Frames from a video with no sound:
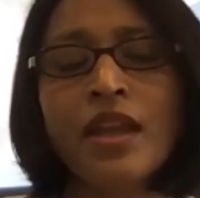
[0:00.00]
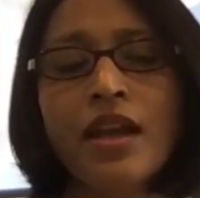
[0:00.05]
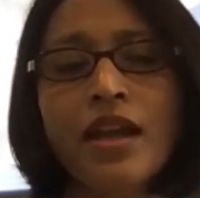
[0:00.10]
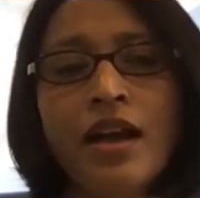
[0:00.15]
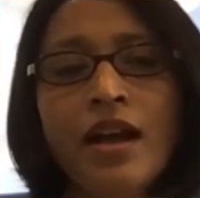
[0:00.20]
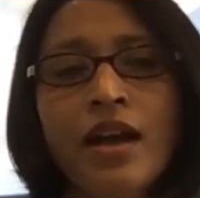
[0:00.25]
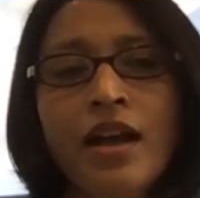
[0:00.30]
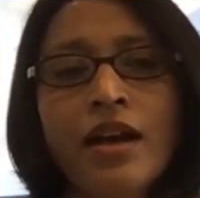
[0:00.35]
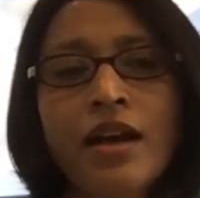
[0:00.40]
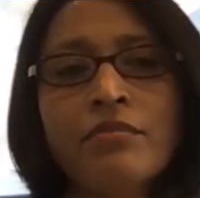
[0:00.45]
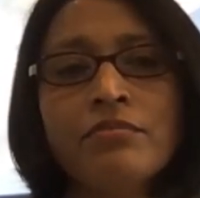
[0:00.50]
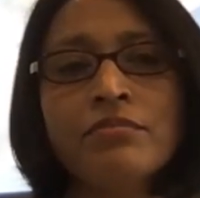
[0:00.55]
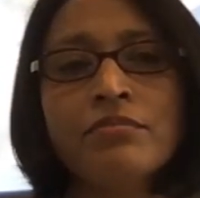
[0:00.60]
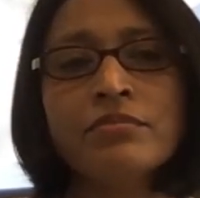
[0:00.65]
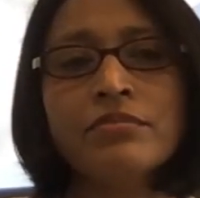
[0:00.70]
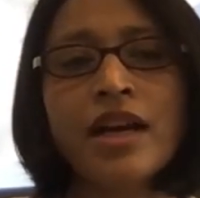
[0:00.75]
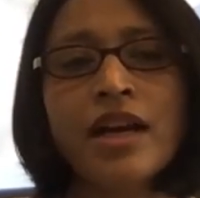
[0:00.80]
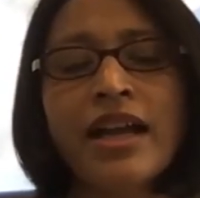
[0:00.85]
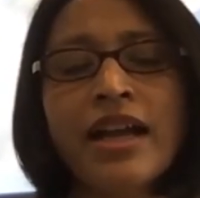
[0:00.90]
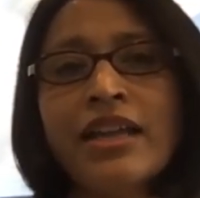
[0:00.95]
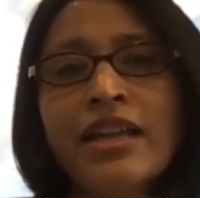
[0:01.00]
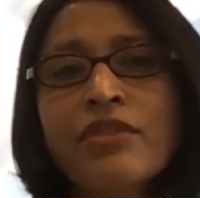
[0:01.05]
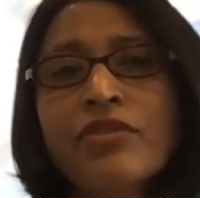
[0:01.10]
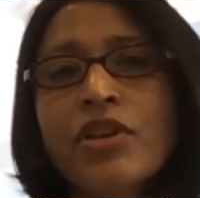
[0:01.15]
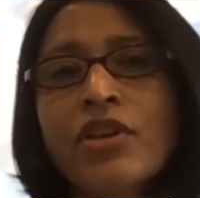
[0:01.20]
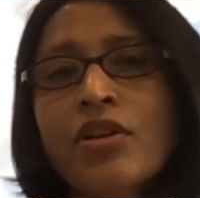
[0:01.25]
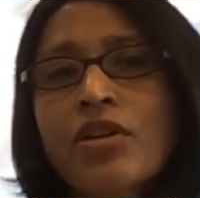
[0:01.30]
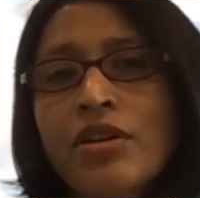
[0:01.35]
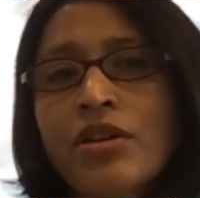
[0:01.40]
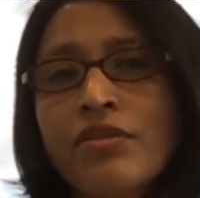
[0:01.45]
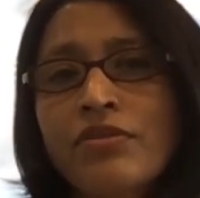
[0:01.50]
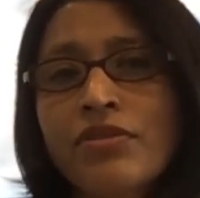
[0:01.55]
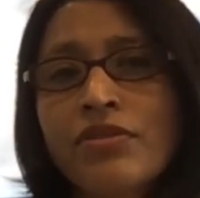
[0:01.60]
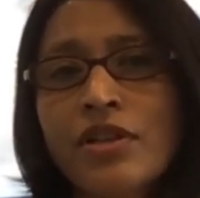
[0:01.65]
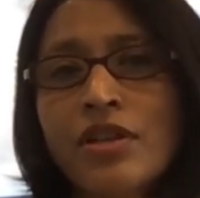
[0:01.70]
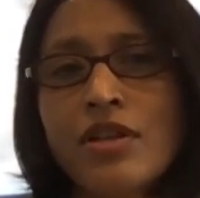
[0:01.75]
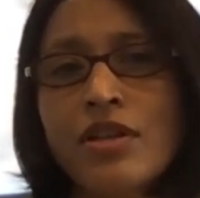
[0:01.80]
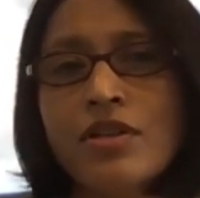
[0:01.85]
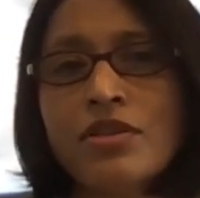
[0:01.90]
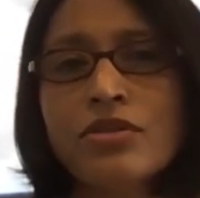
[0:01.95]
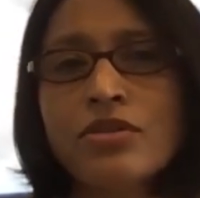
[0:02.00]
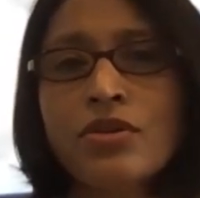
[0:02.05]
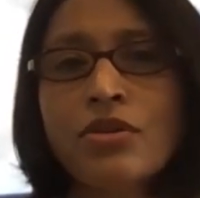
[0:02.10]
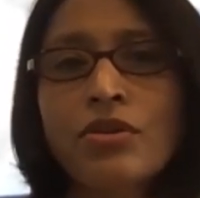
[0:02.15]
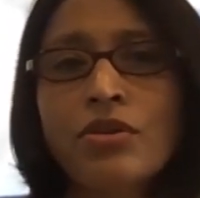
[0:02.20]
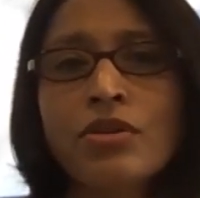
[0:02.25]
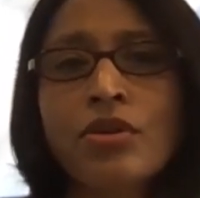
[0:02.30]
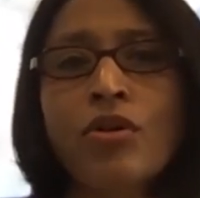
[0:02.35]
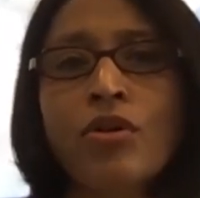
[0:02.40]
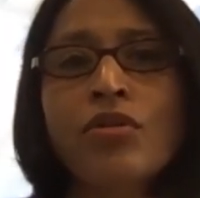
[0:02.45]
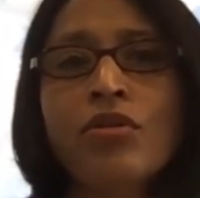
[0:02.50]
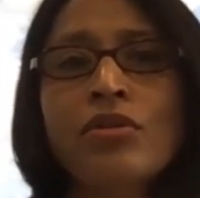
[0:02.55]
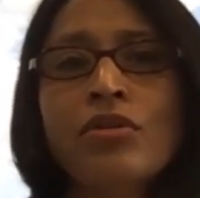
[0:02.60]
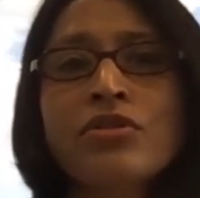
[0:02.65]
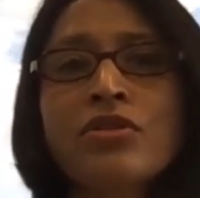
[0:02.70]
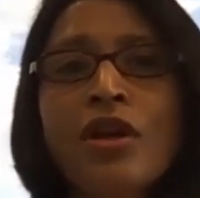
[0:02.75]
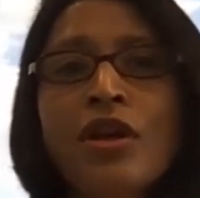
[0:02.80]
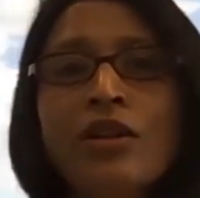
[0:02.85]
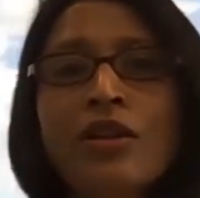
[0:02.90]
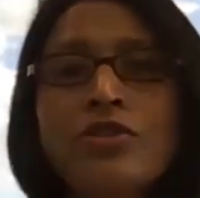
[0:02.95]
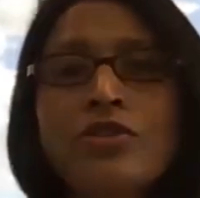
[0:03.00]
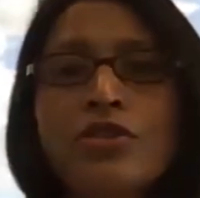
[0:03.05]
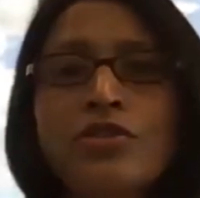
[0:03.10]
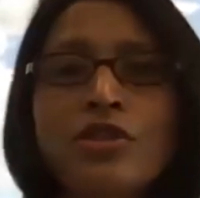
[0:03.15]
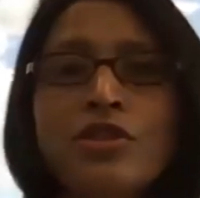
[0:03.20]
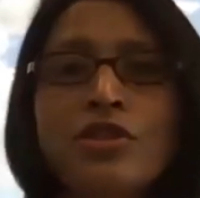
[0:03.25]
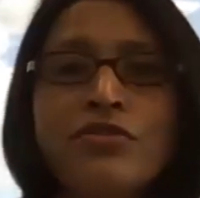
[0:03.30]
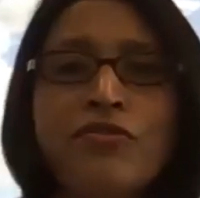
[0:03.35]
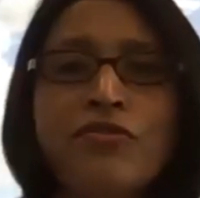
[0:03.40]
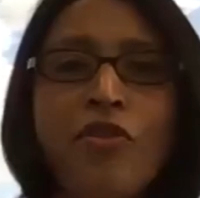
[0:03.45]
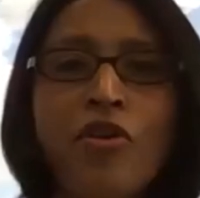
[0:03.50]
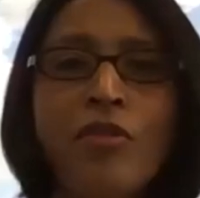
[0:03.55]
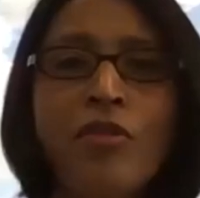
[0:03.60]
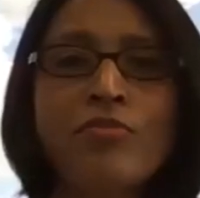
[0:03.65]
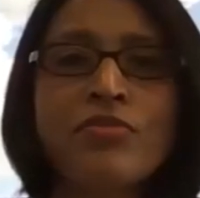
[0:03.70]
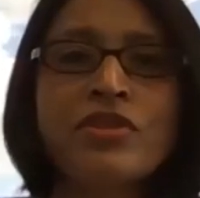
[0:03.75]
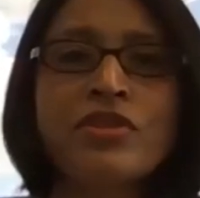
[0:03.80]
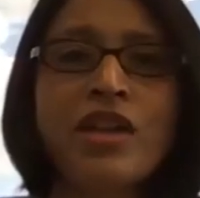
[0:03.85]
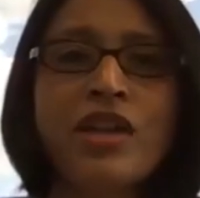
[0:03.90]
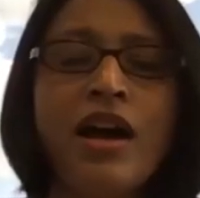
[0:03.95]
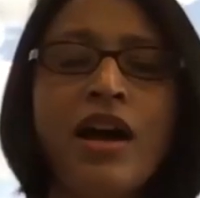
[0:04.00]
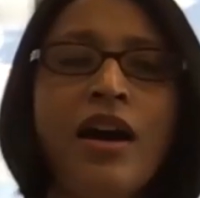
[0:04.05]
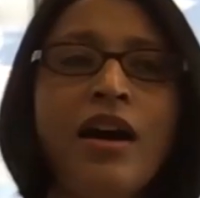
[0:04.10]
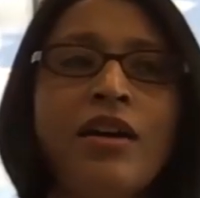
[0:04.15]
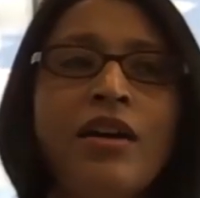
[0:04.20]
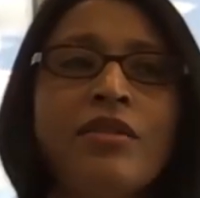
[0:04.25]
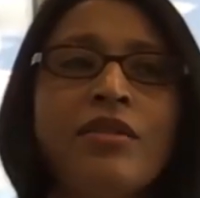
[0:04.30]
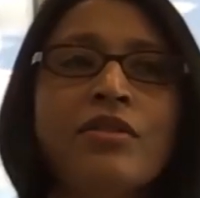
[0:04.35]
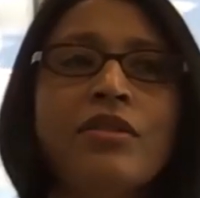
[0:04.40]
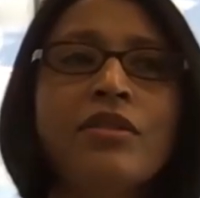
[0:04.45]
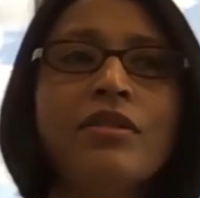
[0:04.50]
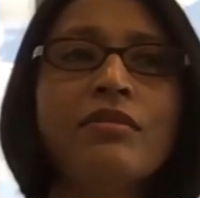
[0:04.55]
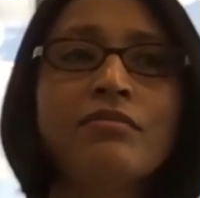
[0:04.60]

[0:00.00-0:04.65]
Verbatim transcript: um, ahead of the curve. So the oral solid dosage forms are,